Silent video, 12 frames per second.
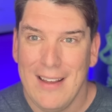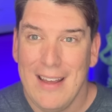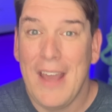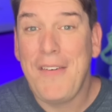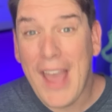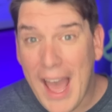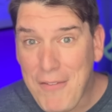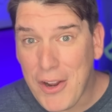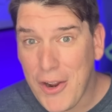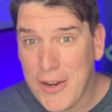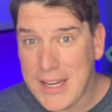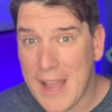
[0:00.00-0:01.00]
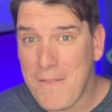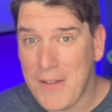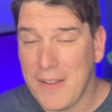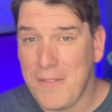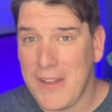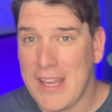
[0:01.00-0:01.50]
If you haven't heard yet,
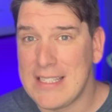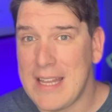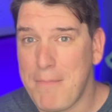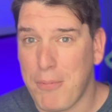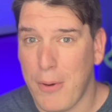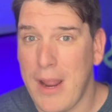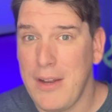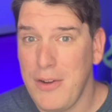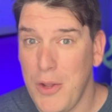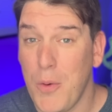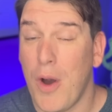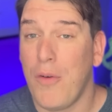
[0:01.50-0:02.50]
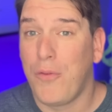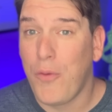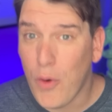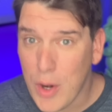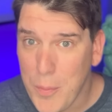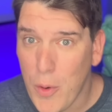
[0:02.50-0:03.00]
Villa Vie is a brand new
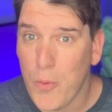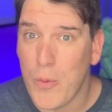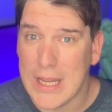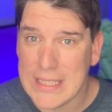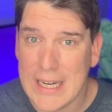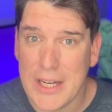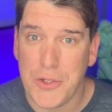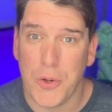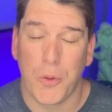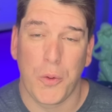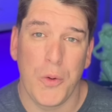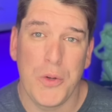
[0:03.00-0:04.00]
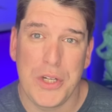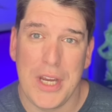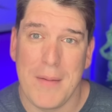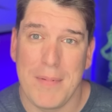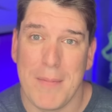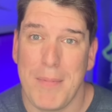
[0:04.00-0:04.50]
affordable residential cruise
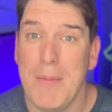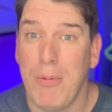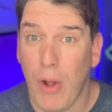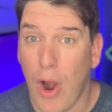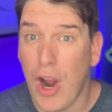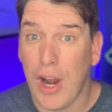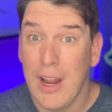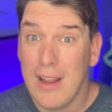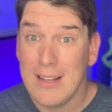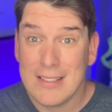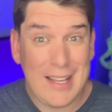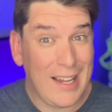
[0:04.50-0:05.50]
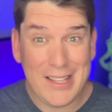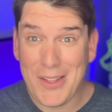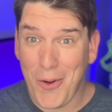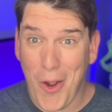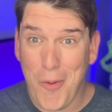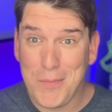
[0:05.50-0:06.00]
ship that people are selling
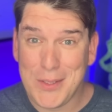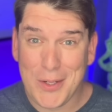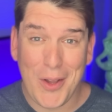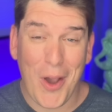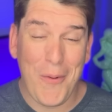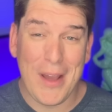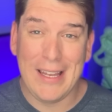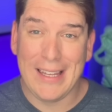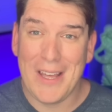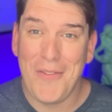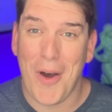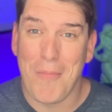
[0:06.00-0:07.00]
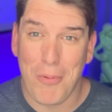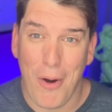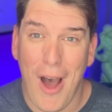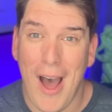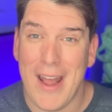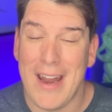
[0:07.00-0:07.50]
their homes to go and live
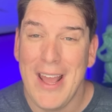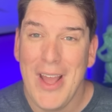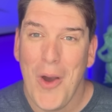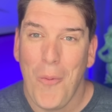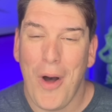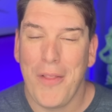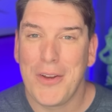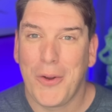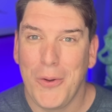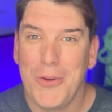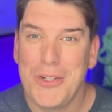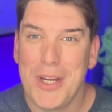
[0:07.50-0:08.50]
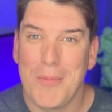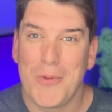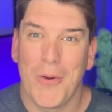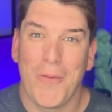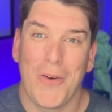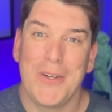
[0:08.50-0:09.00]
abroad while the cruise ship
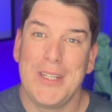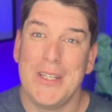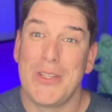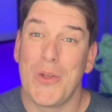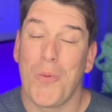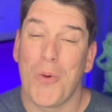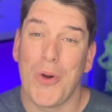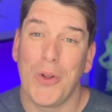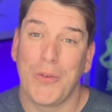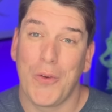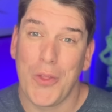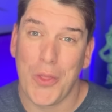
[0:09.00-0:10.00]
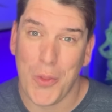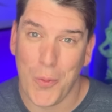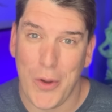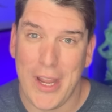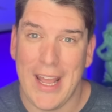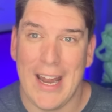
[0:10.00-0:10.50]
traverses the world for
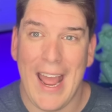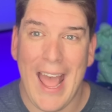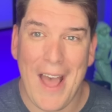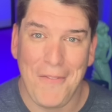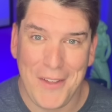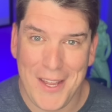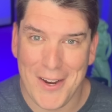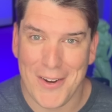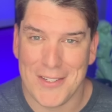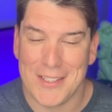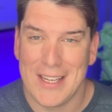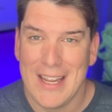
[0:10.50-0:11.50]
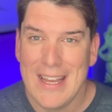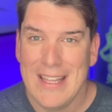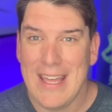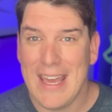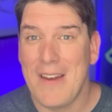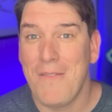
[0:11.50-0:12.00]
three and a half years.
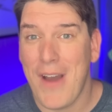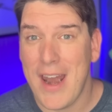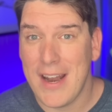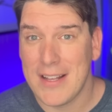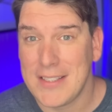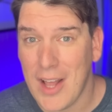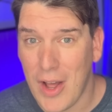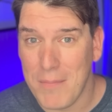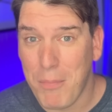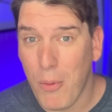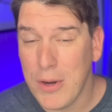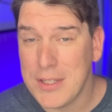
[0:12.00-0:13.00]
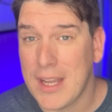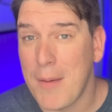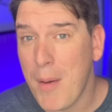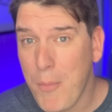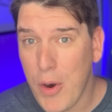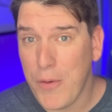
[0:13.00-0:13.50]
They had invited us on board to come
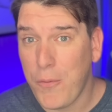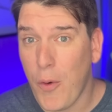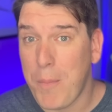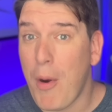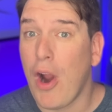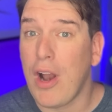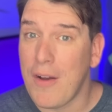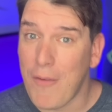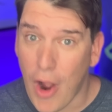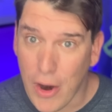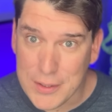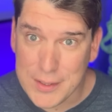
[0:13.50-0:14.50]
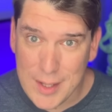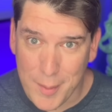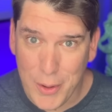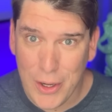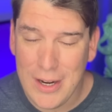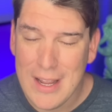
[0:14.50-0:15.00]
on board for part of our
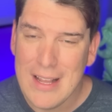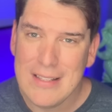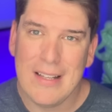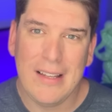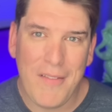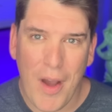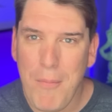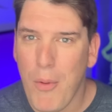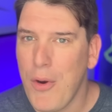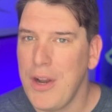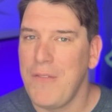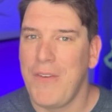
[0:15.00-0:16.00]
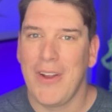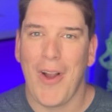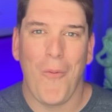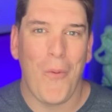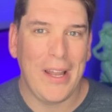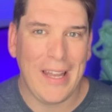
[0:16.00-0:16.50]
summer, to live on board, to figure
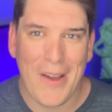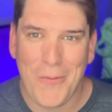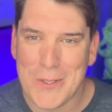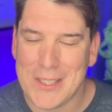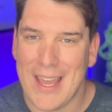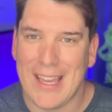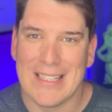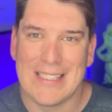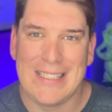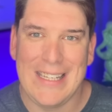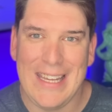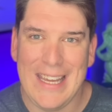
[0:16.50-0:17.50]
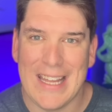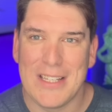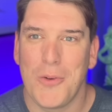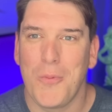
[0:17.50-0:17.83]
out what life was like at sea, and to